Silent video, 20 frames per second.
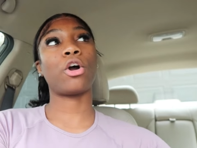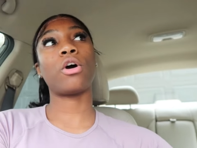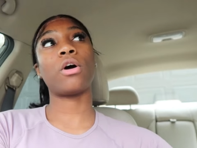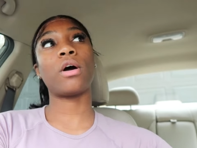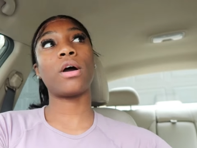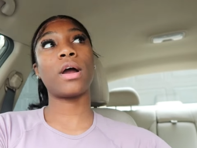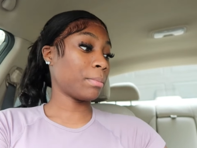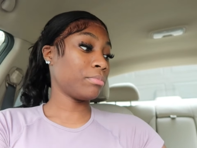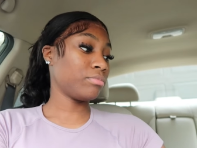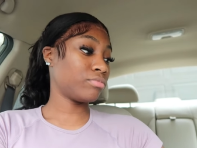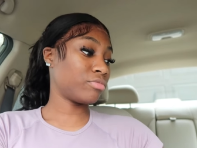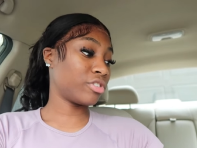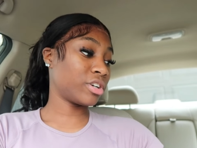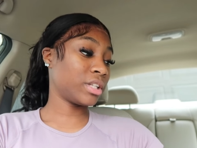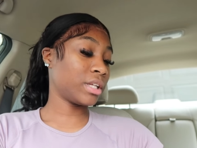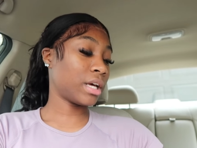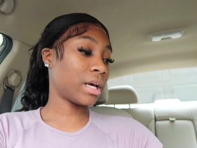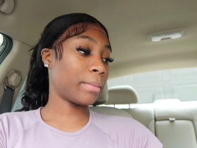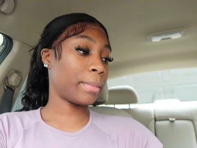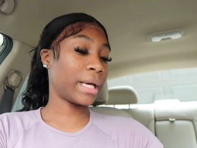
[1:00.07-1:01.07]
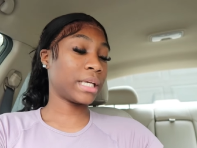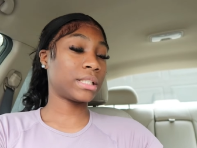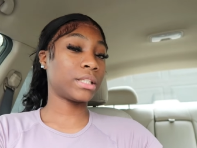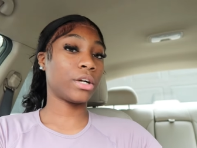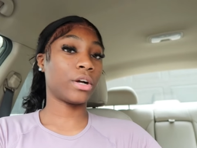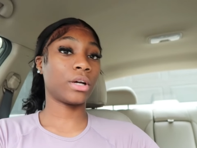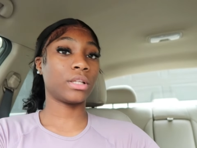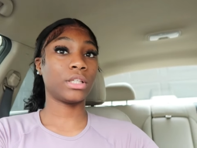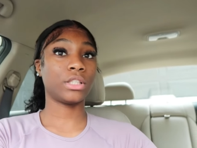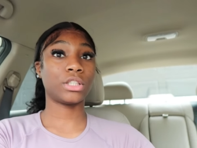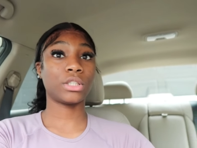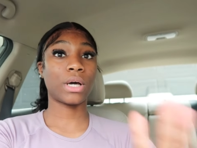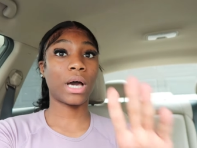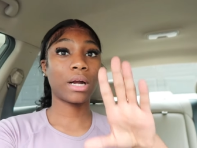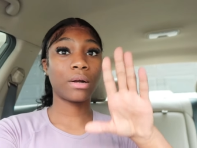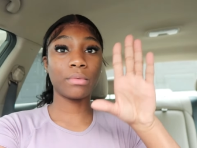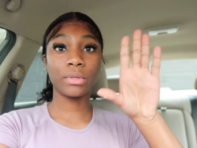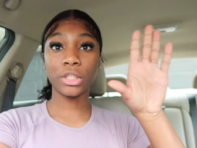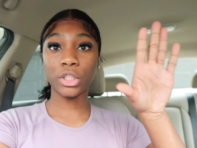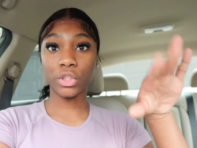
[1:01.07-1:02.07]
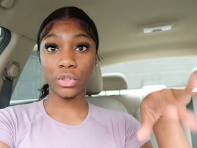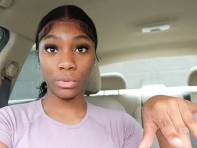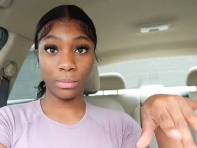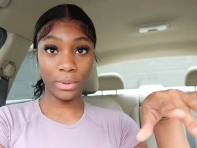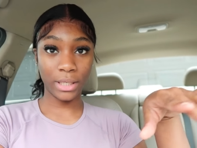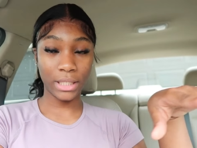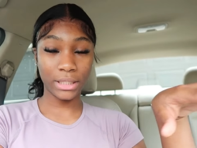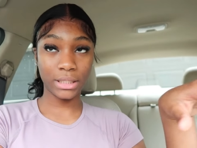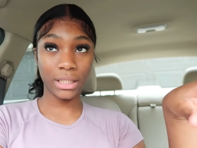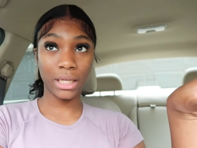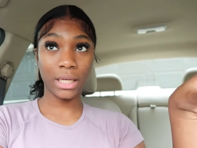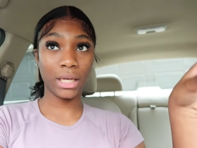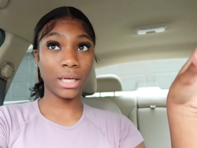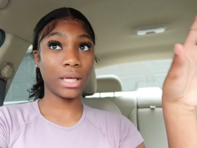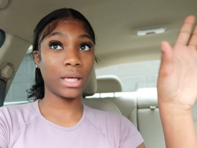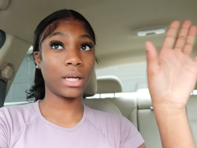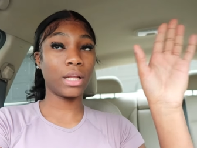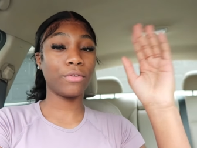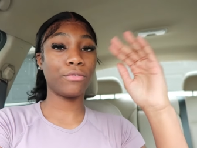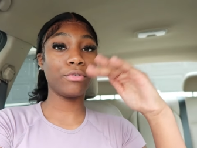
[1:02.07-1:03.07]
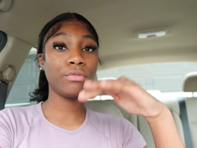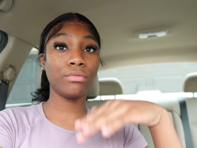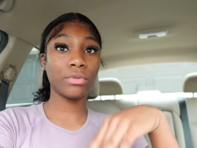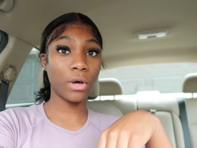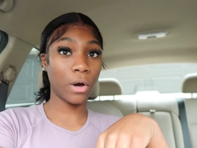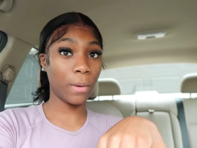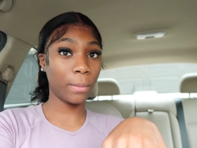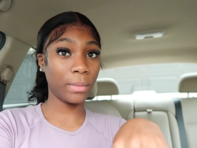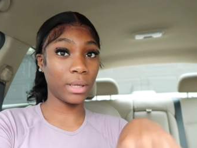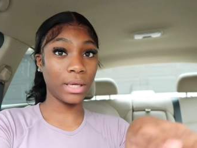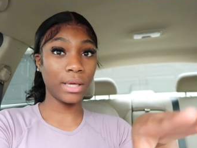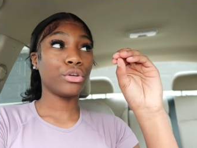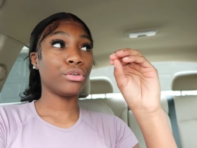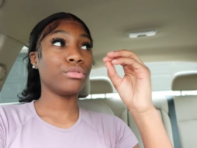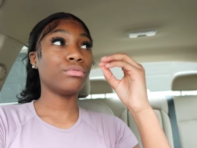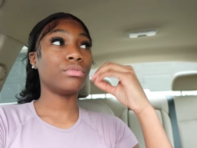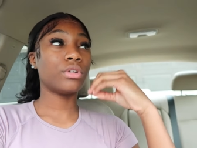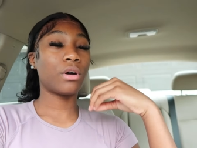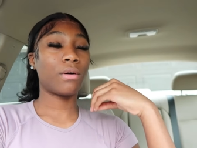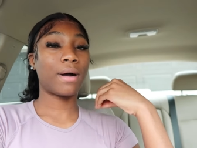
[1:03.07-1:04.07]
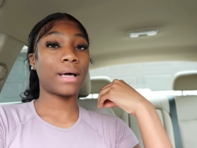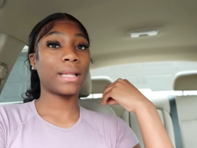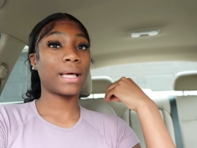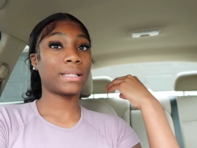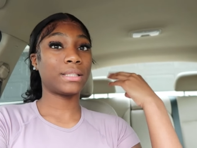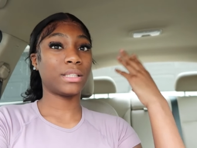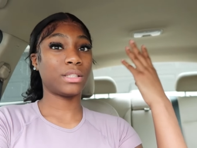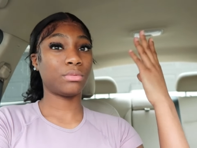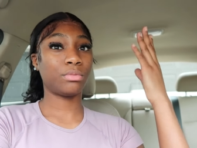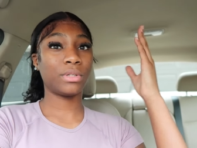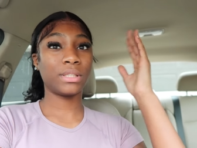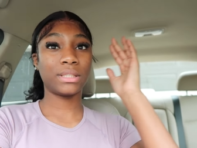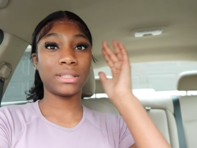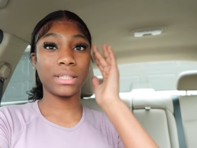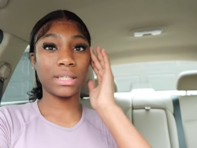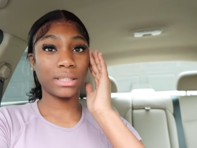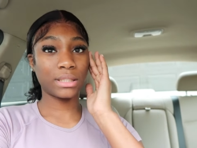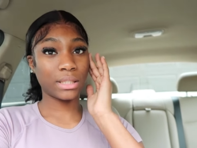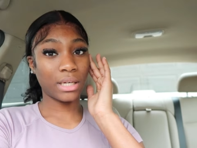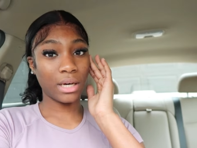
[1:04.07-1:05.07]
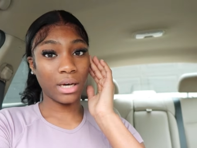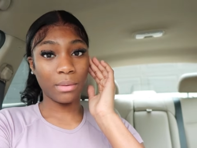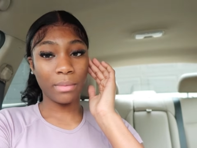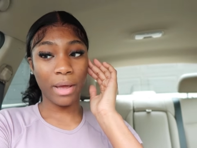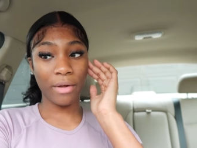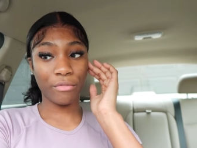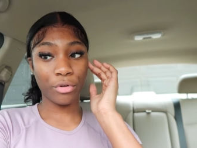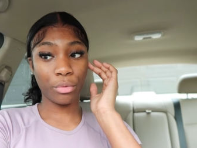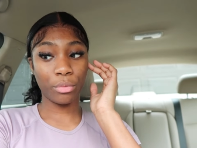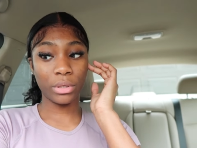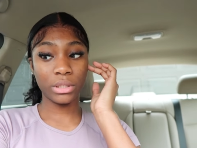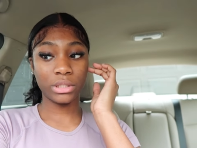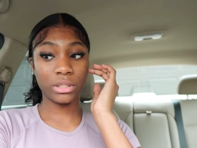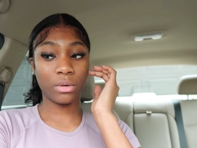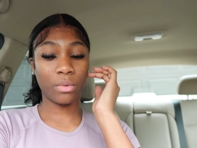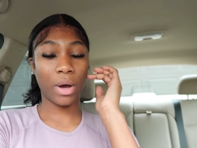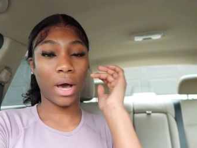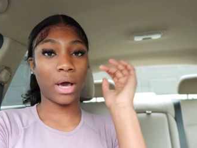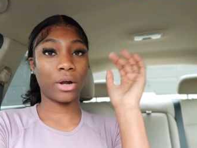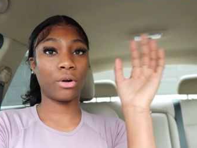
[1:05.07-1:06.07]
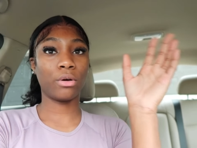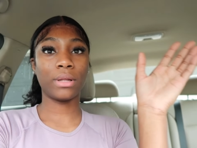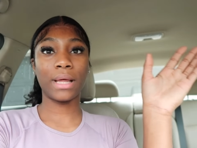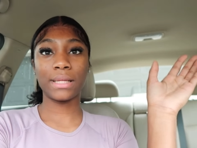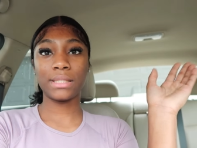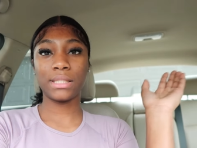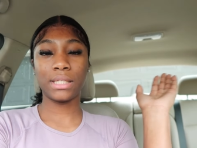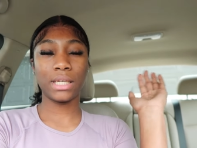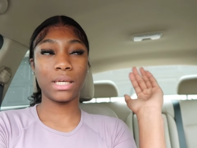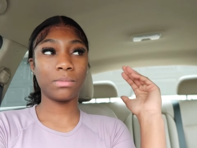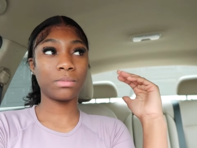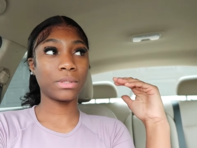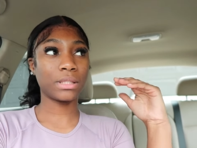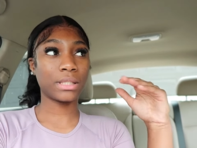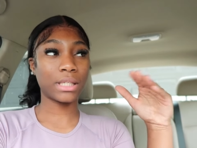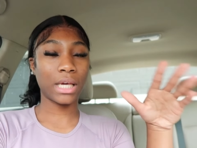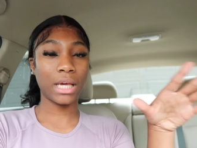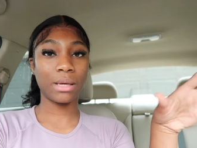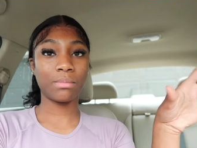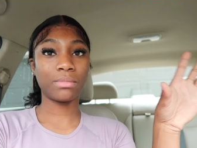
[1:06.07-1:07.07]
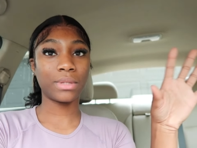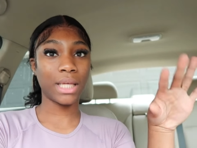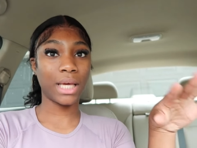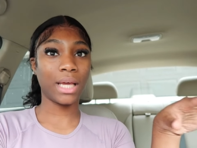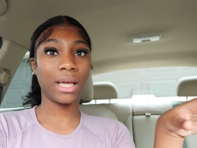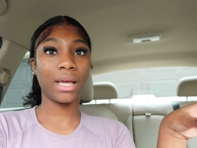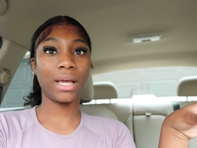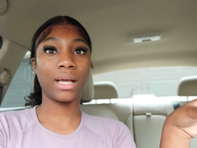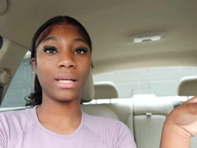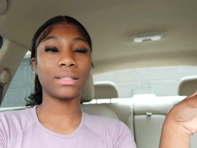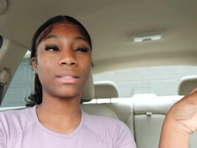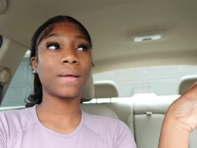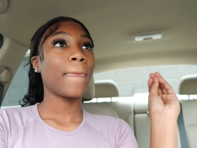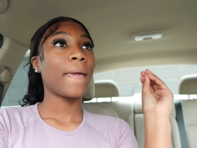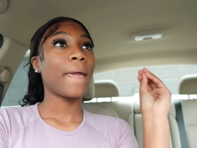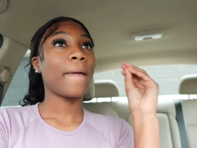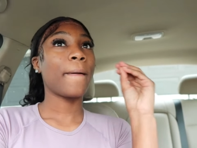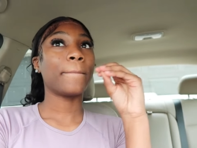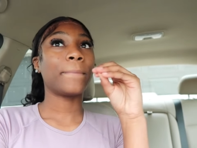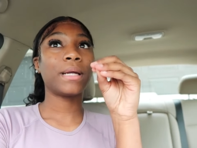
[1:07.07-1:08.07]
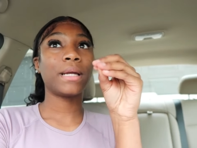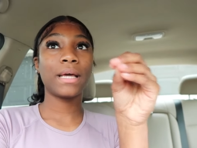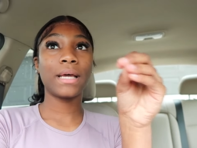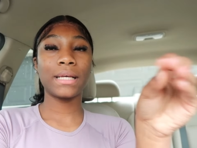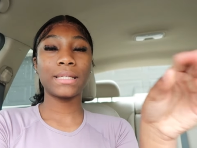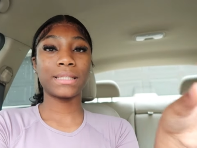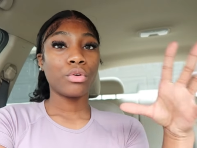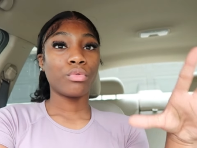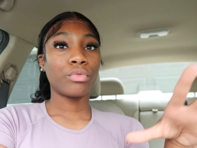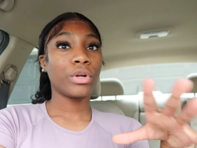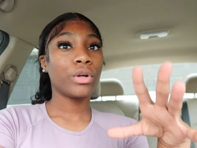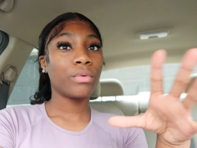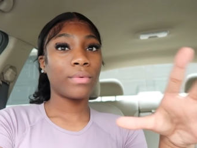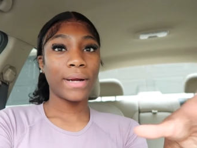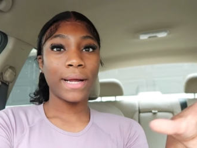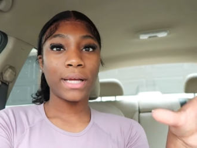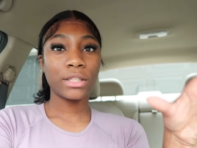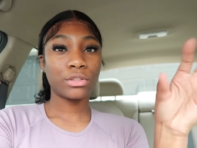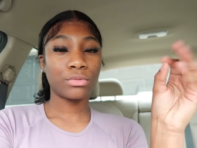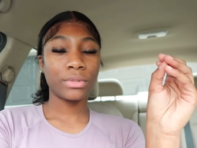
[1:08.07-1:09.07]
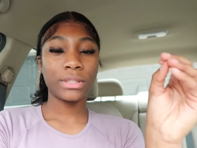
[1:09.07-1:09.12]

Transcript: car i'm really a basic girly so i don't really do much and if you know me you know i like to switch things up every once in a while i don't like to keep the same things in place rearrange